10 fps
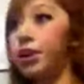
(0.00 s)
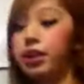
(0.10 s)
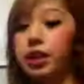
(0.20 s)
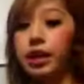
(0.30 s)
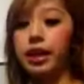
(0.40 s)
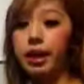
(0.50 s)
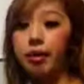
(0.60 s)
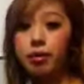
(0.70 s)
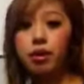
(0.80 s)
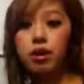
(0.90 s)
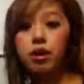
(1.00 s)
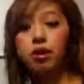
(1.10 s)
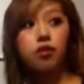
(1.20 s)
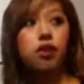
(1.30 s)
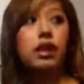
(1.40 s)
good. Now,
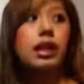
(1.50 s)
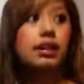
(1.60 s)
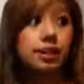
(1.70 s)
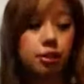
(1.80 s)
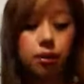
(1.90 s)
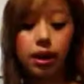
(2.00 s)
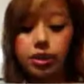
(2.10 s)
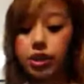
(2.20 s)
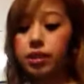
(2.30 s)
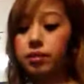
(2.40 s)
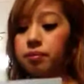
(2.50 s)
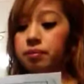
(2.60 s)
for the next equation,